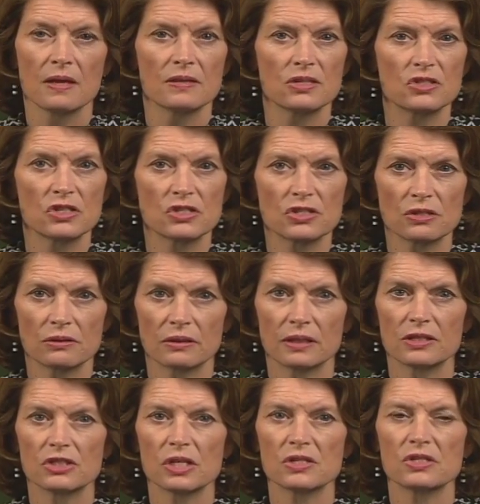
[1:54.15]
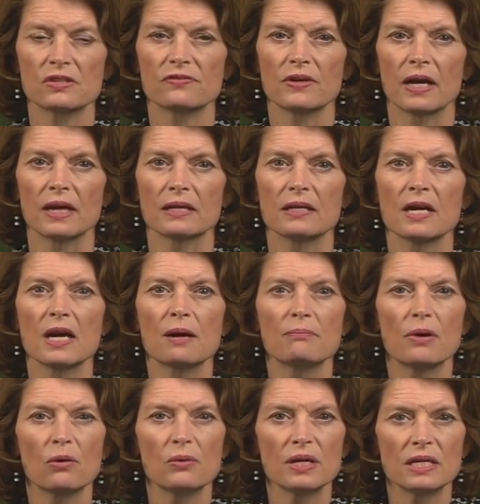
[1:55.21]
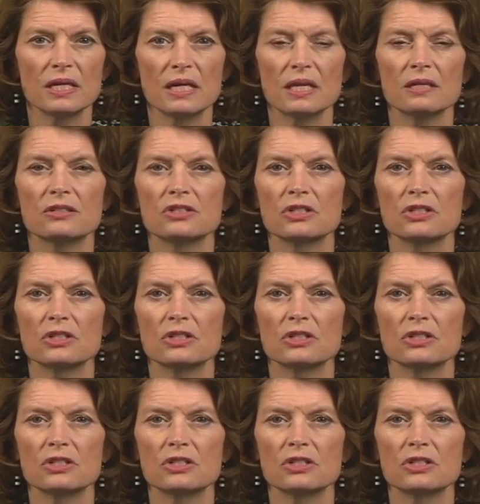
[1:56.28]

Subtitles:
This is certainly justified, but we need